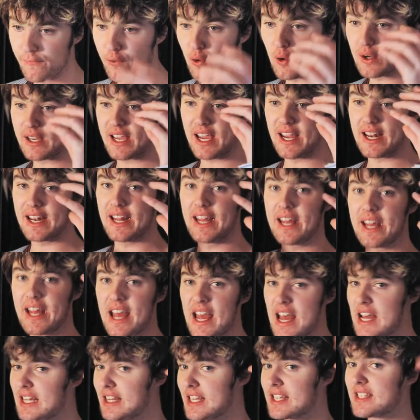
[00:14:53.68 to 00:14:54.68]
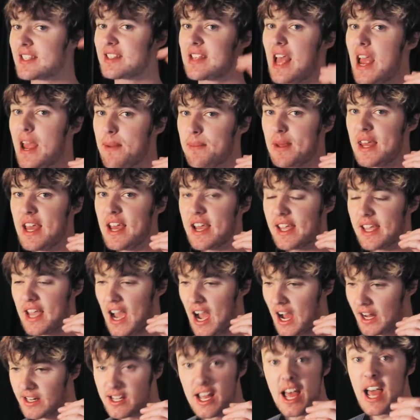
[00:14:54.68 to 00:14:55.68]
for getting the same
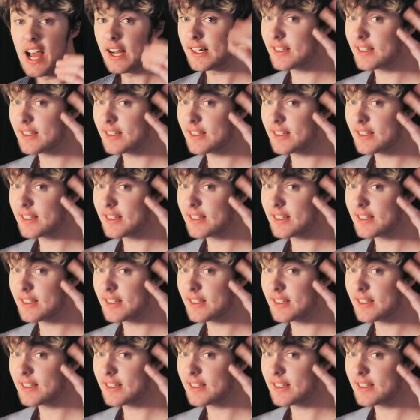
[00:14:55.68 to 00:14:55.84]
haircut?